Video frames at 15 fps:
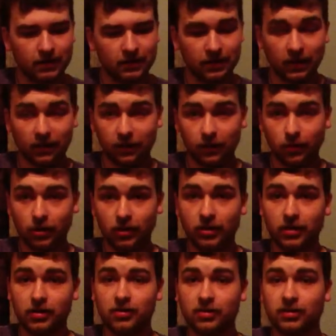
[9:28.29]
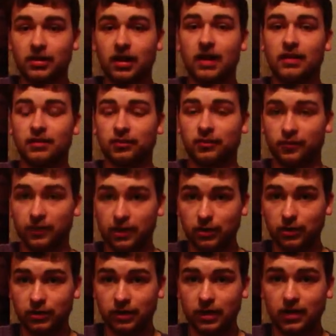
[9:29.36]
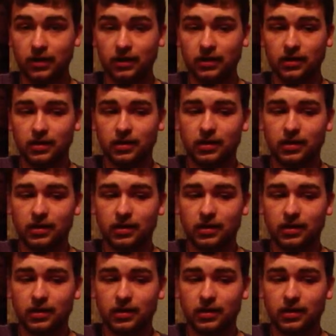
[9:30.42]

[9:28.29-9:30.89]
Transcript: is if you wanted to use it as a field gun,